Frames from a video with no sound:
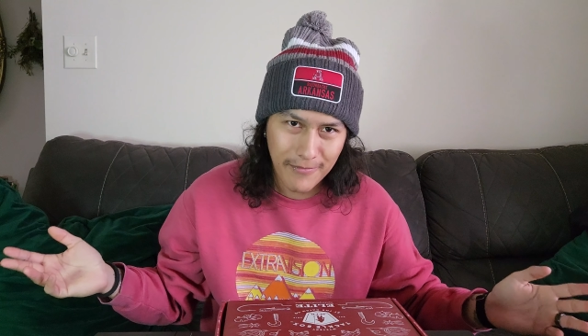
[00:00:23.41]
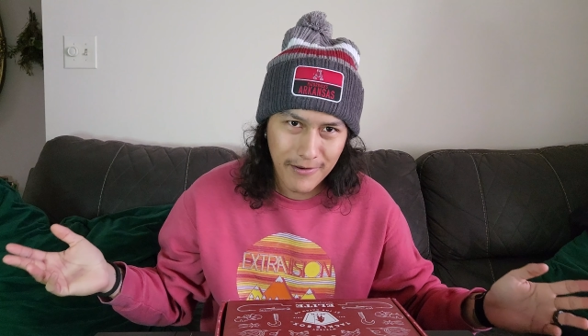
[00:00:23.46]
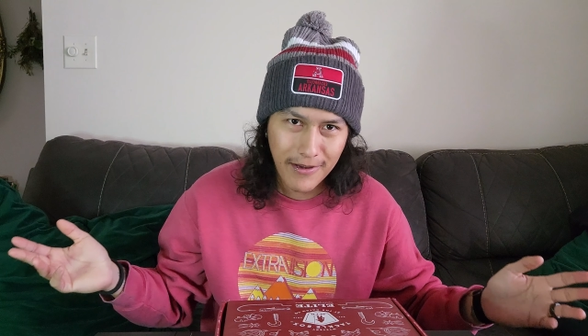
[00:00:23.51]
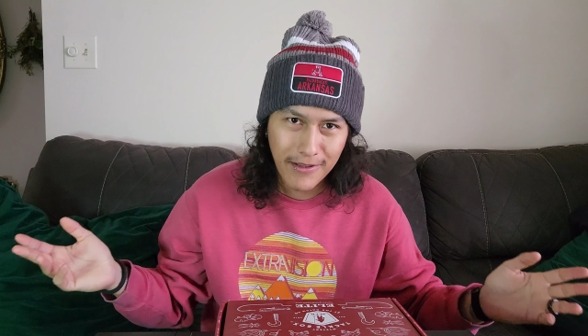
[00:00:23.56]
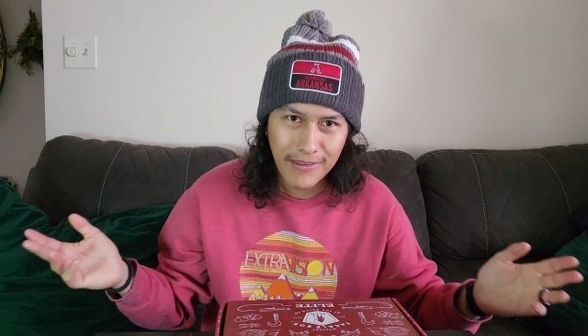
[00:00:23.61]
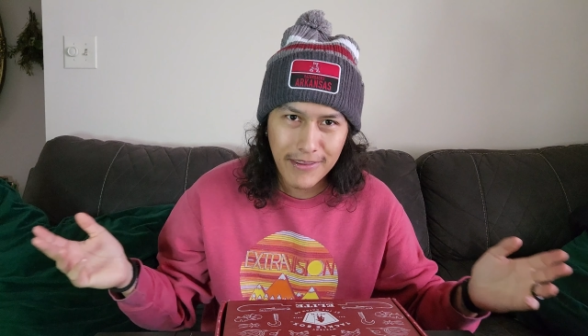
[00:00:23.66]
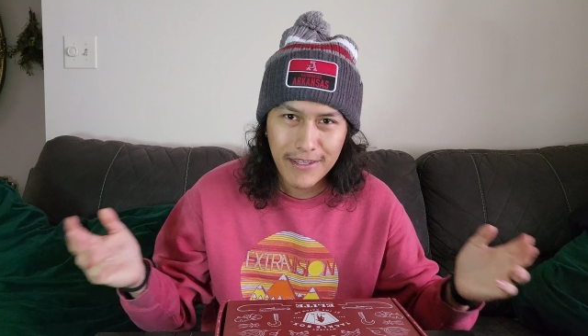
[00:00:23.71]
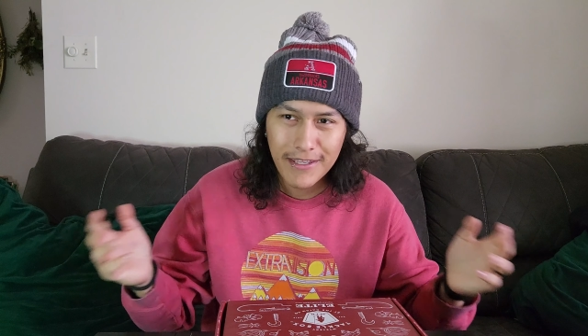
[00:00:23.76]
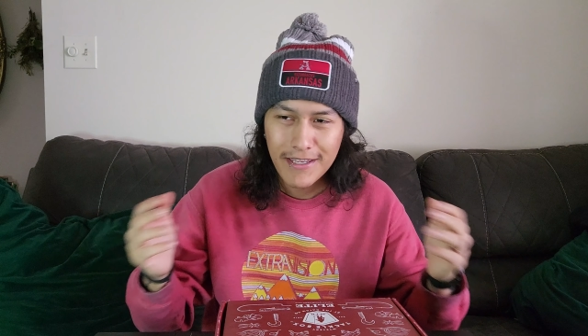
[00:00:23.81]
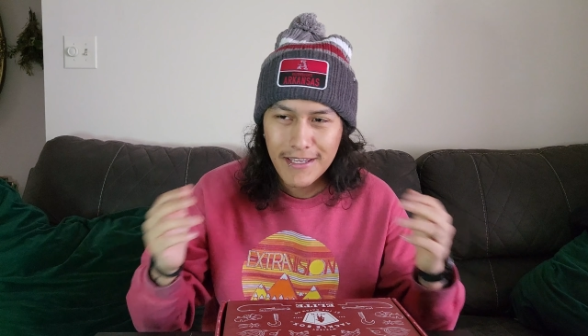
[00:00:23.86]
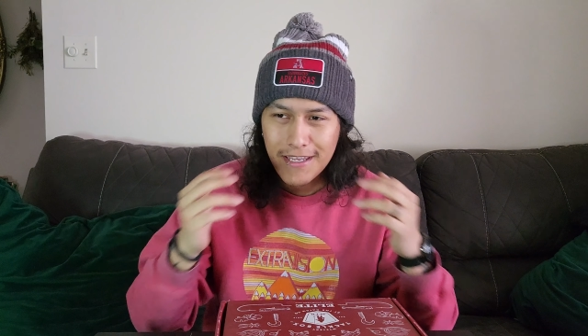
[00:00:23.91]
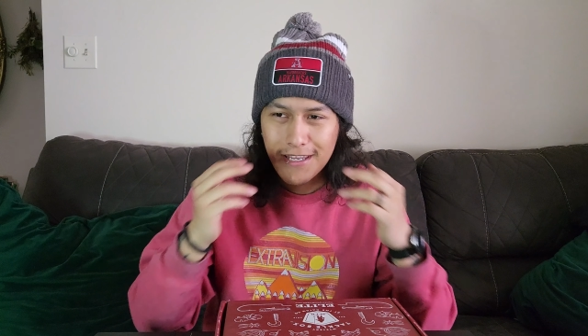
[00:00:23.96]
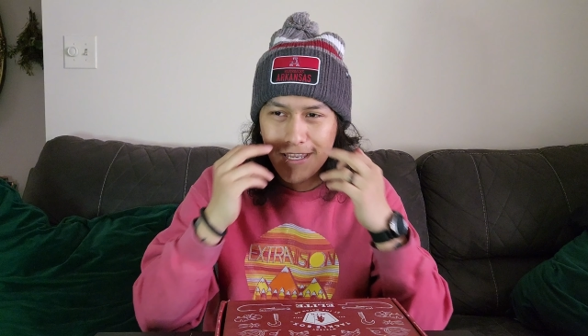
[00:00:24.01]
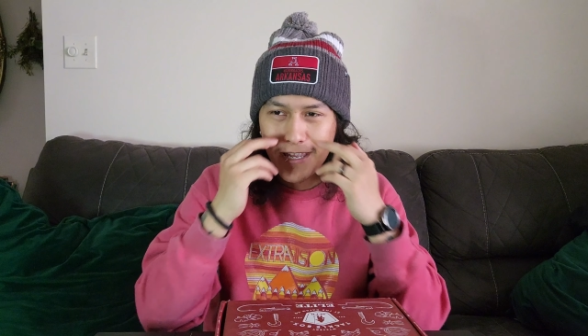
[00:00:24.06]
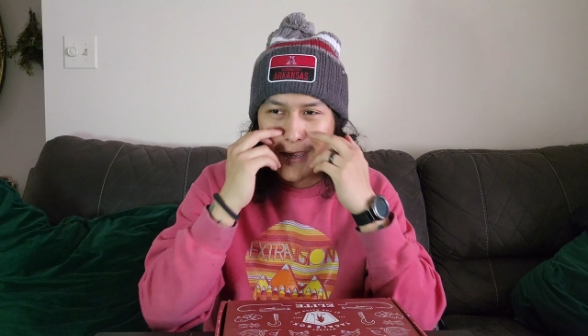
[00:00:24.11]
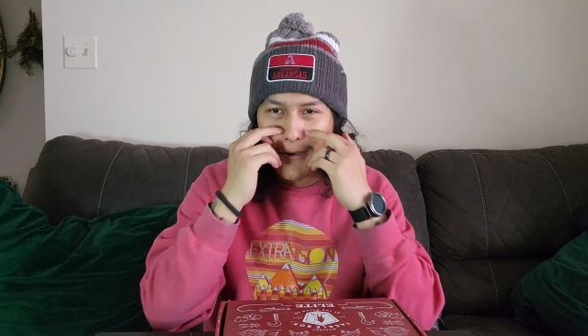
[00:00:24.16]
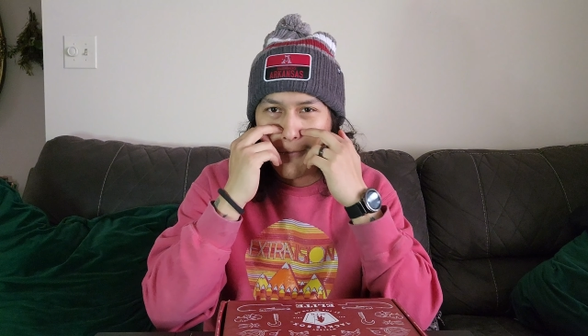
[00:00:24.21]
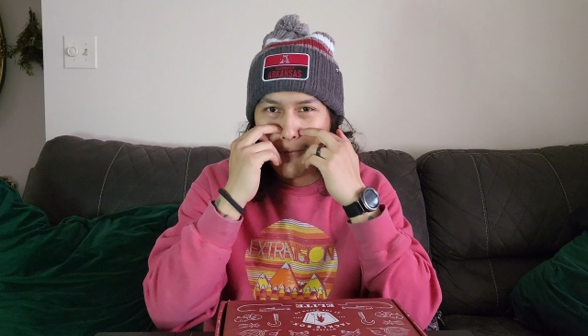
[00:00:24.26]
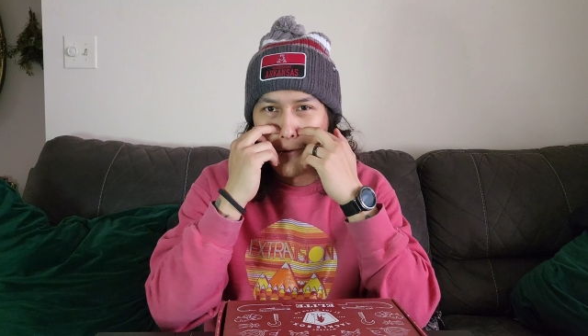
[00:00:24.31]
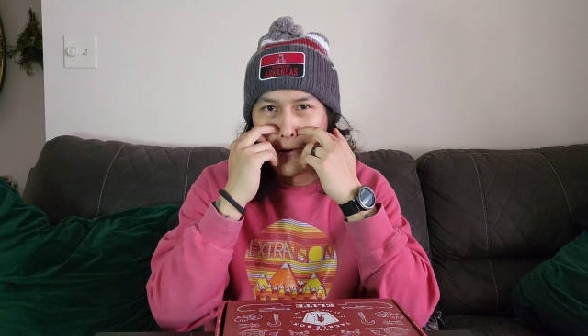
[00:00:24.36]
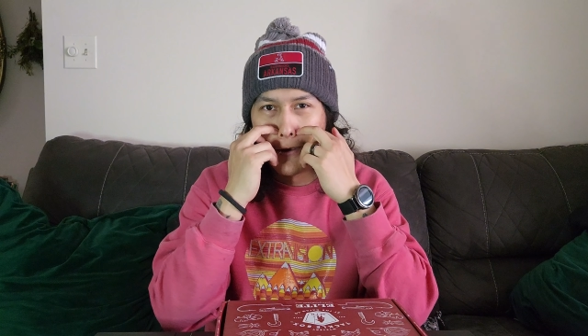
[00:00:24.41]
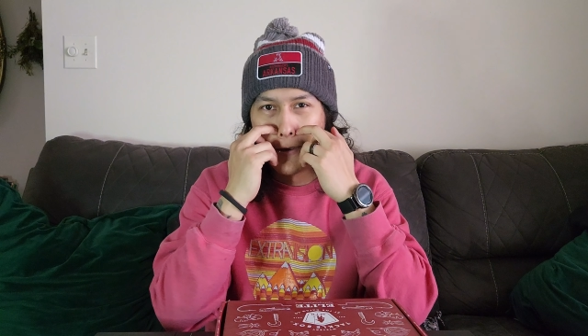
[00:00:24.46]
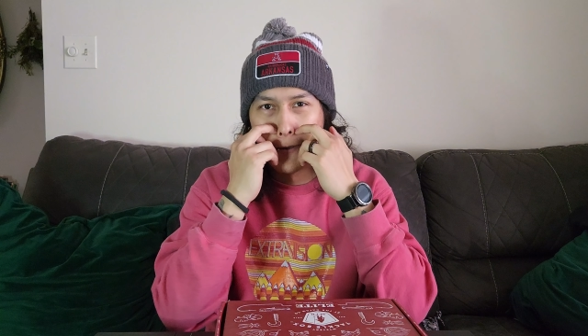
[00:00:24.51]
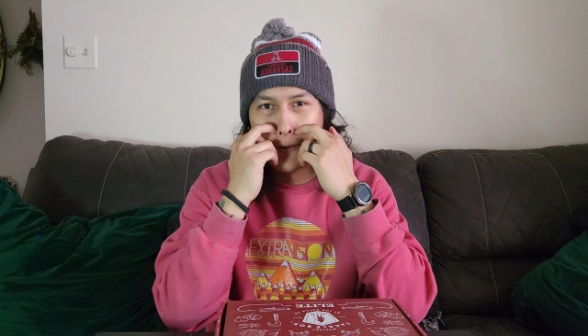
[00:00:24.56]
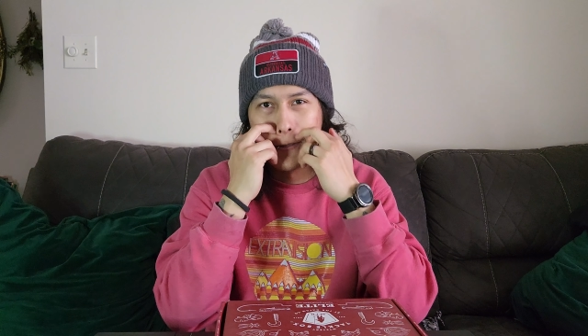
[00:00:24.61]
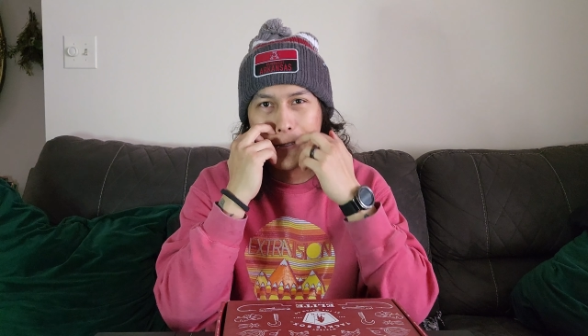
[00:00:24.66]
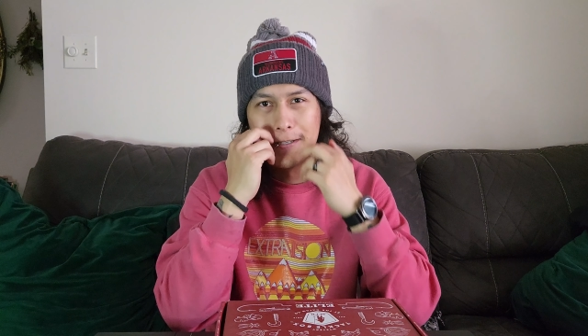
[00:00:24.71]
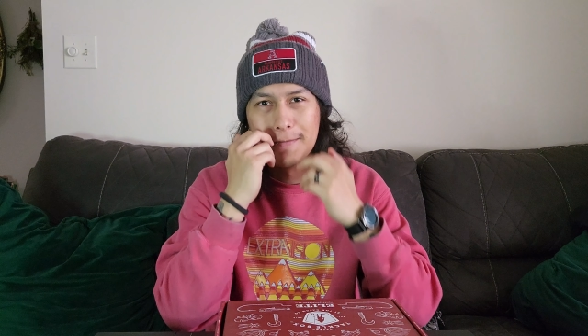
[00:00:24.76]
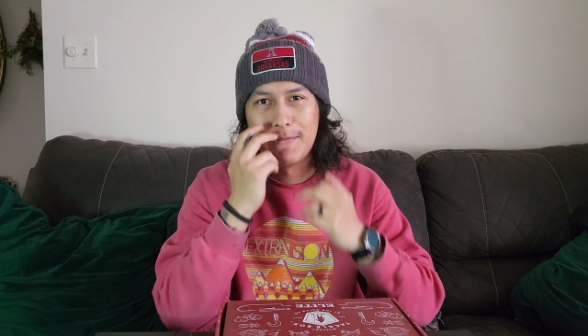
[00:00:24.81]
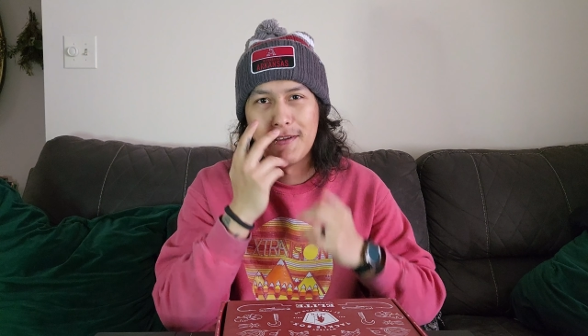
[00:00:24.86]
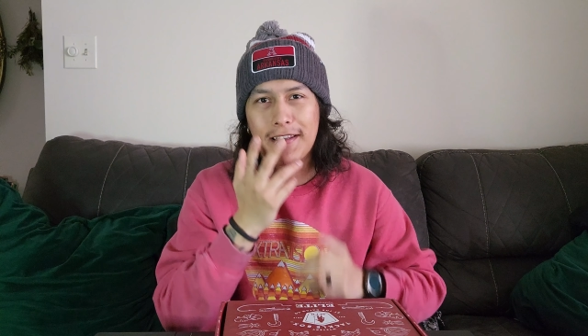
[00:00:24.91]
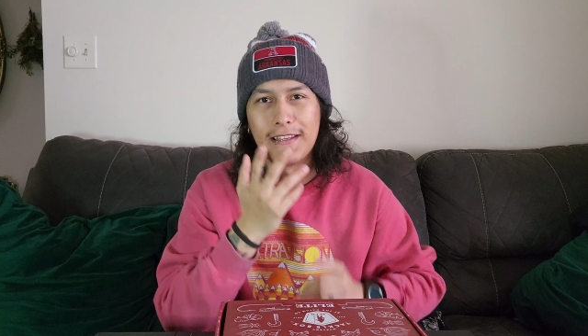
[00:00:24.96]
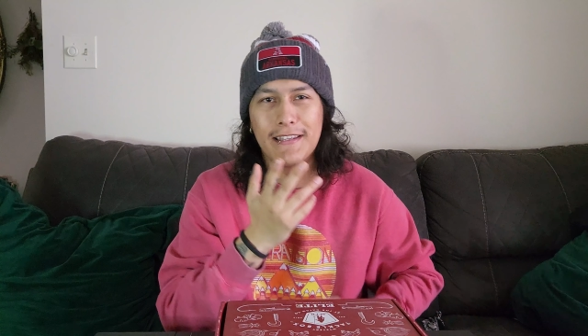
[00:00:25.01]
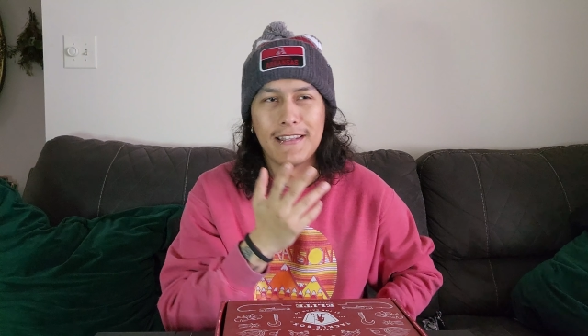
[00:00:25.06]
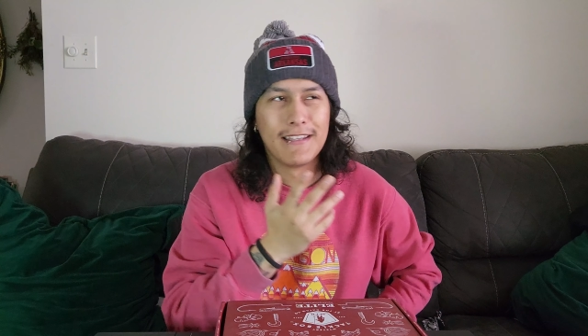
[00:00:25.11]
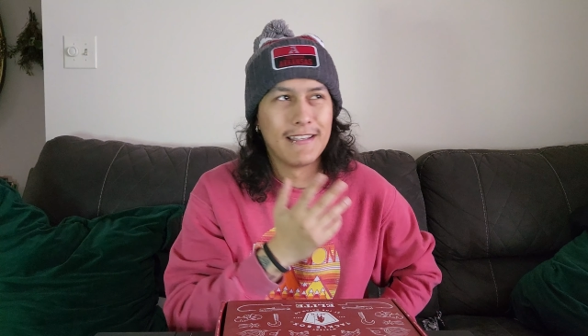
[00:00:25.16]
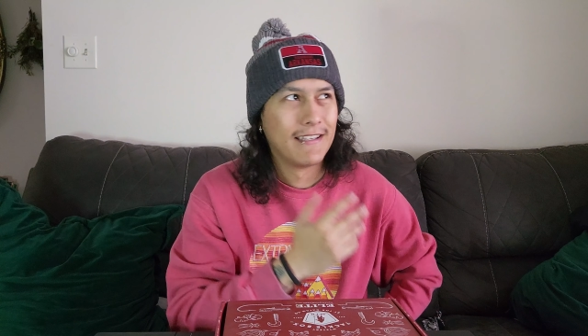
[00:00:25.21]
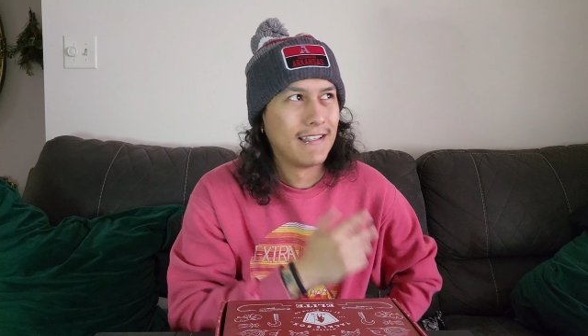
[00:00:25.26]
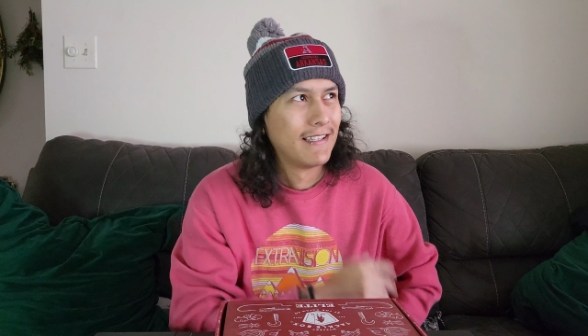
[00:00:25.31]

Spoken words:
month. But there's been